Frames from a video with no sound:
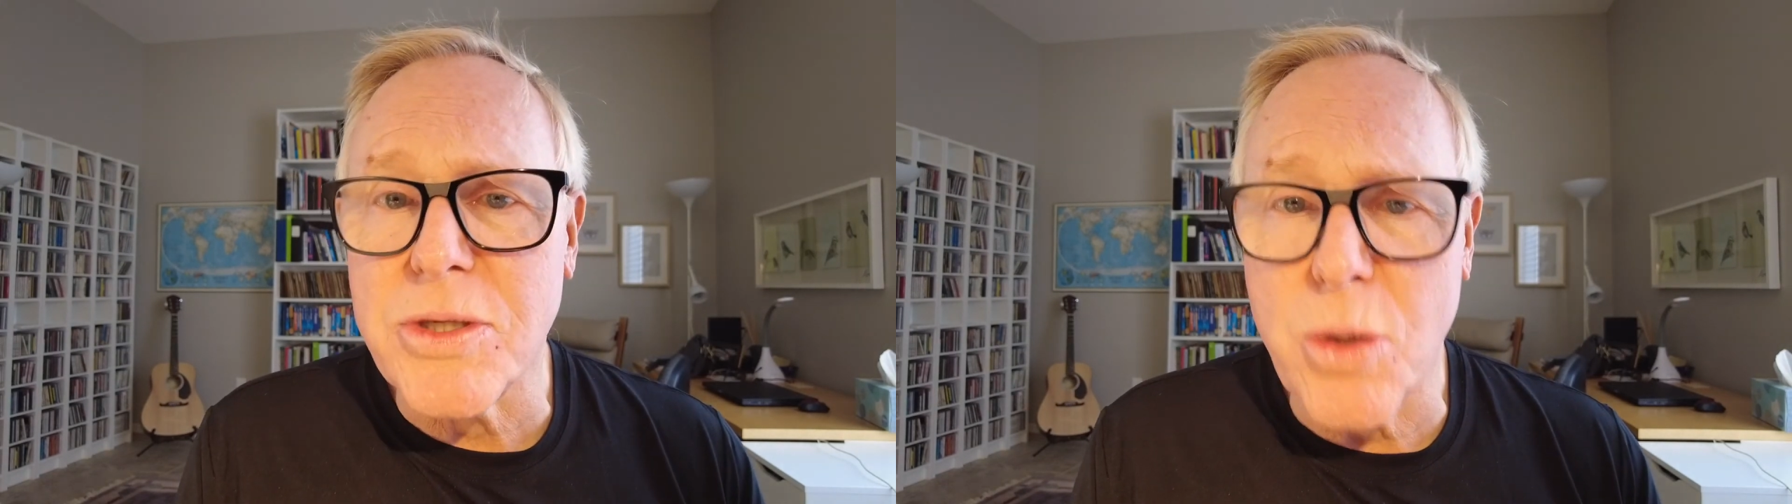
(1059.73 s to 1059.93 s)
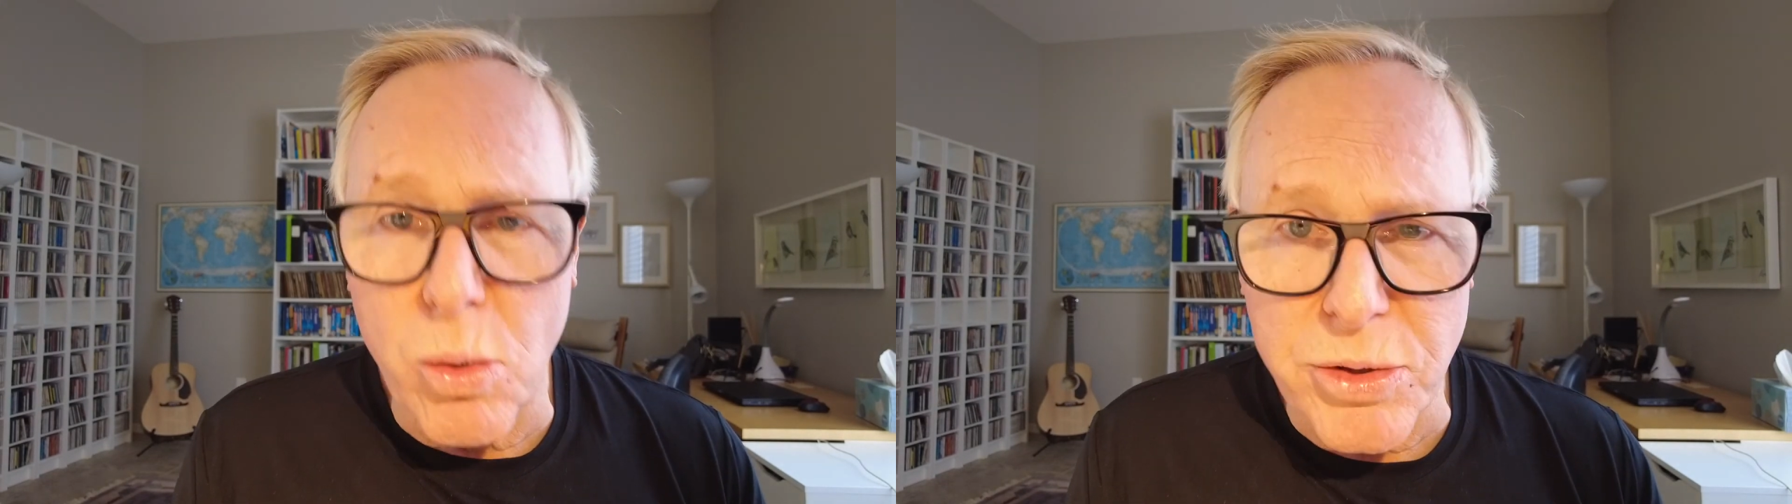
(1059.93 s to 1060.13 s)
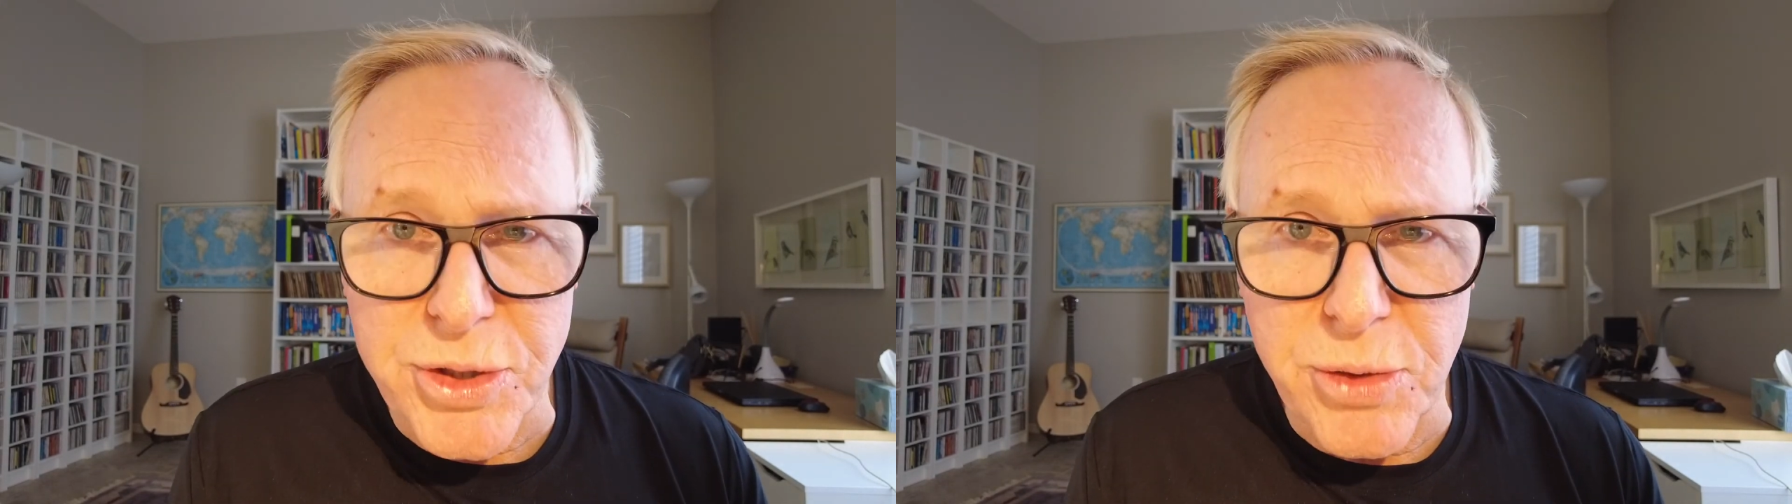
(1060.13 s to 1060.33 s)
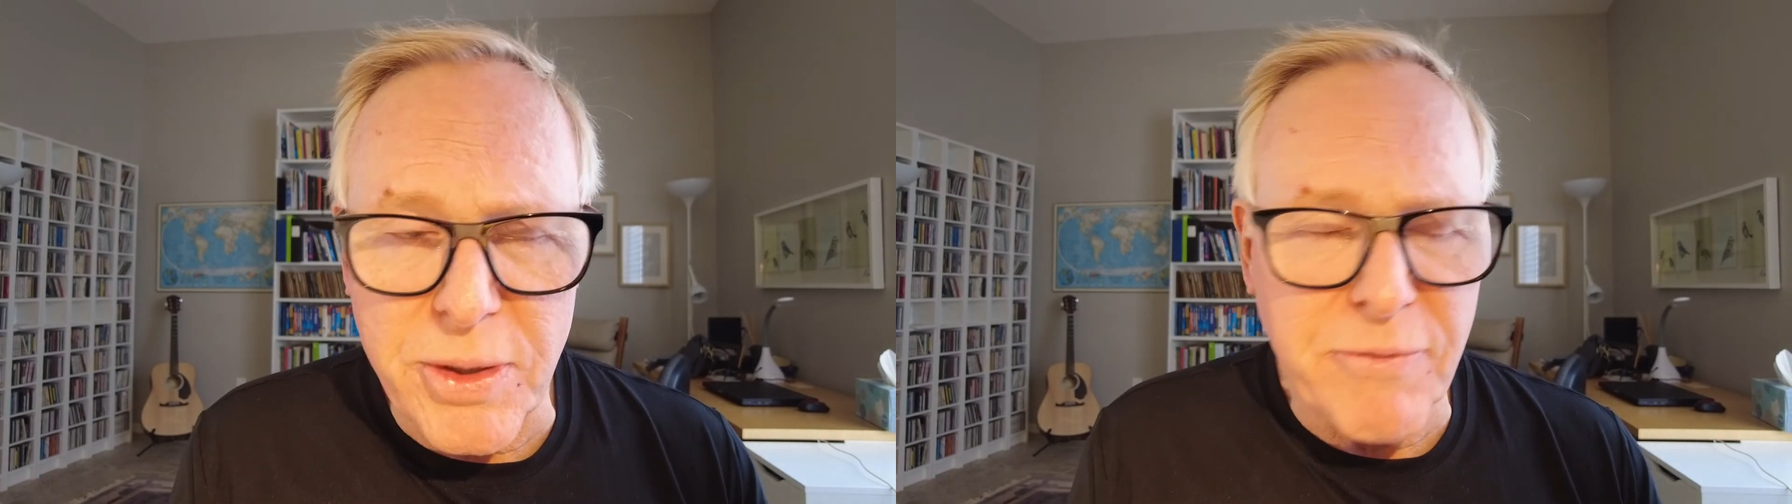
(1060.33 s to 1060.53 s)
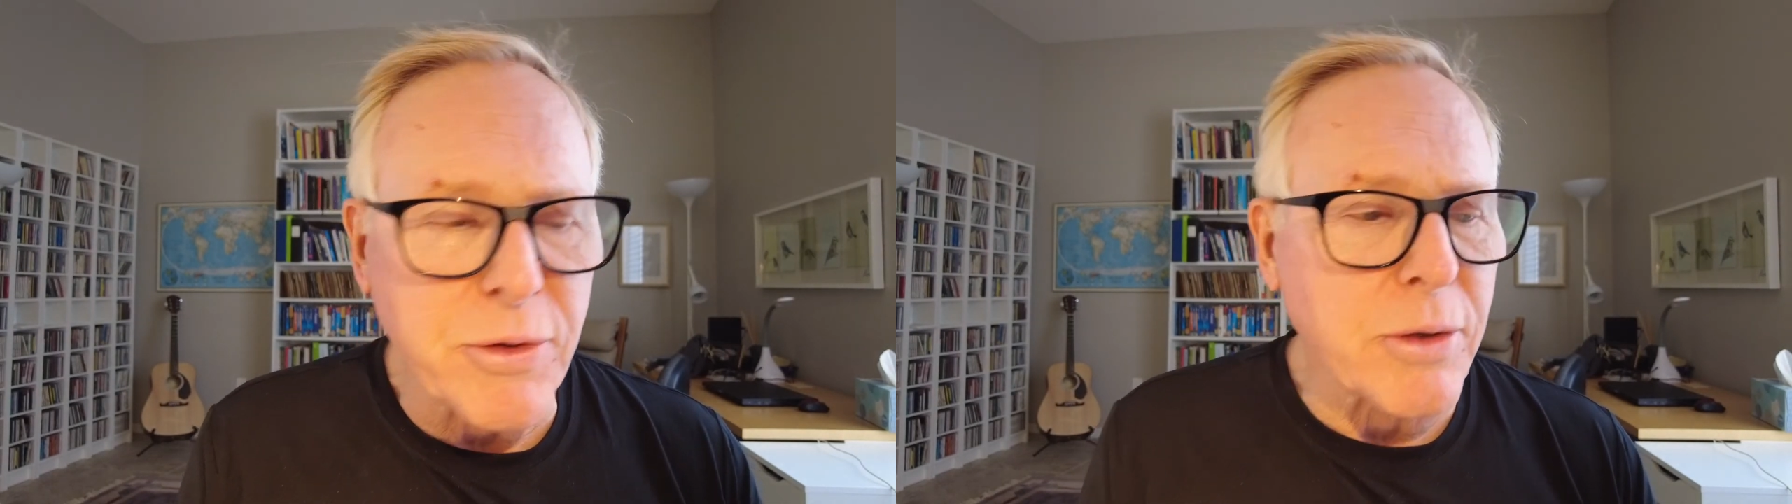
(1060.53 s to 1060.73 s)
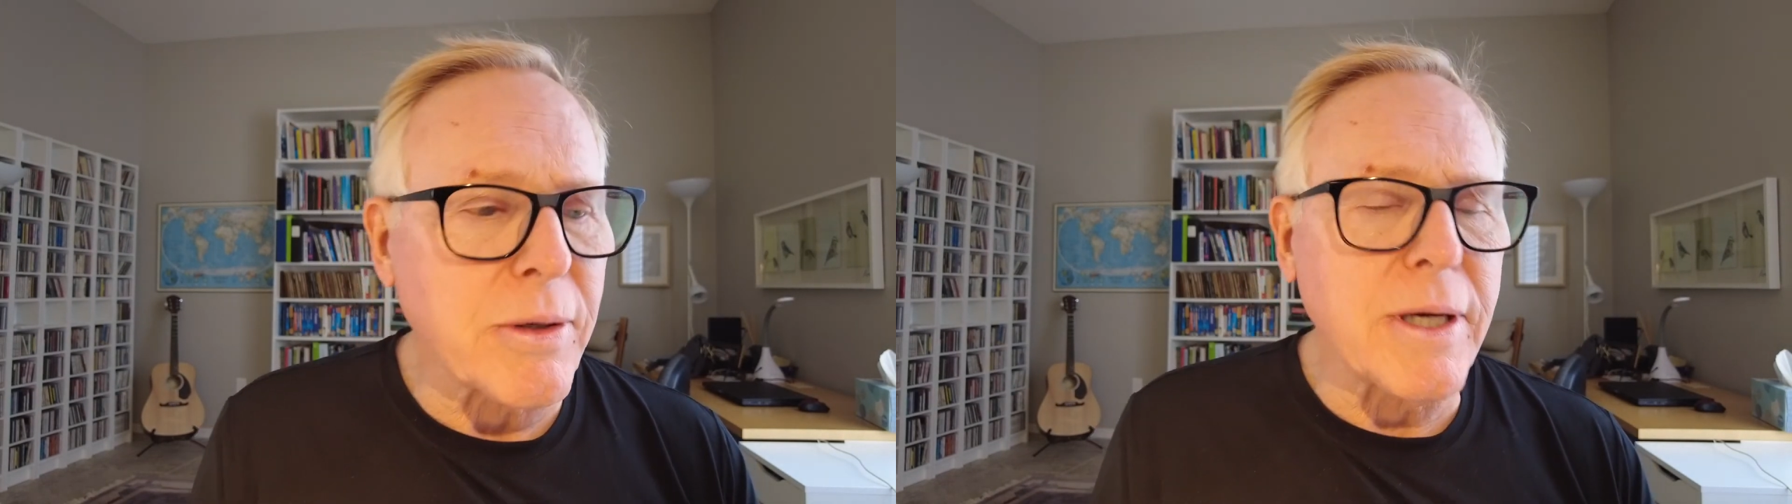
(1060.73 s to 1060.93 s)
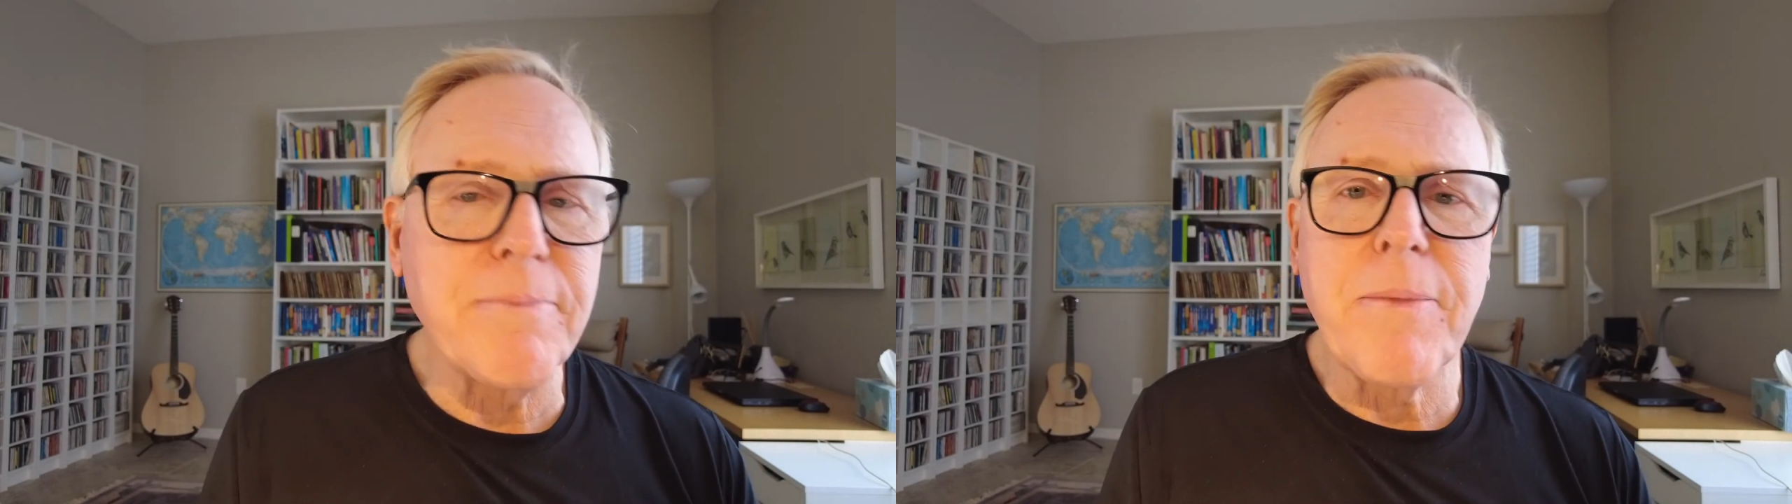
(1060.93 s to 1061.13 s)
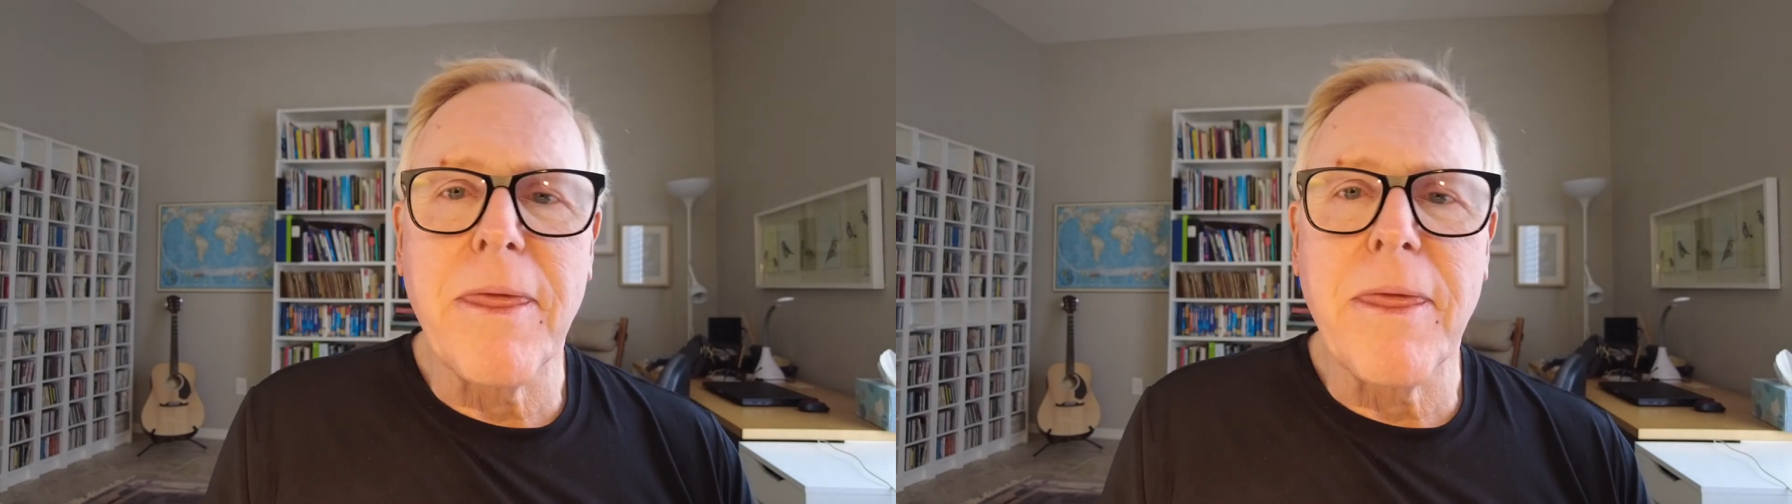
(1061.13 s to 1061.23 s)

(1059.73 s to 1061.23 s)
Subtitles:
scolds you if you're